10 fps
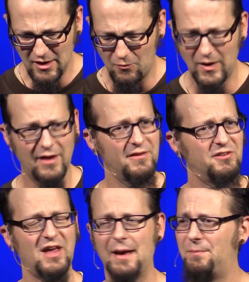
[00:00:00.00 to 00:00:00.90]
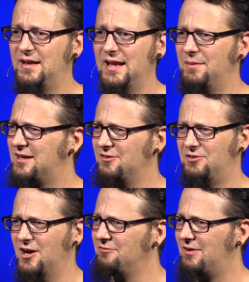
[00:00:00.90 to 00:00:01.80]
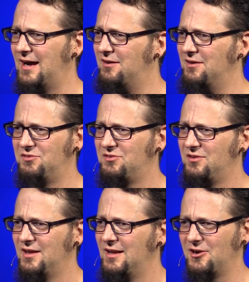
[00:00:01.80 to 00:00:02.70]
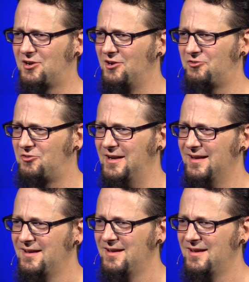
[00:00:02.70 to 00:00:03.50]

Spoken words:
around this epidemic of gun violence in our country.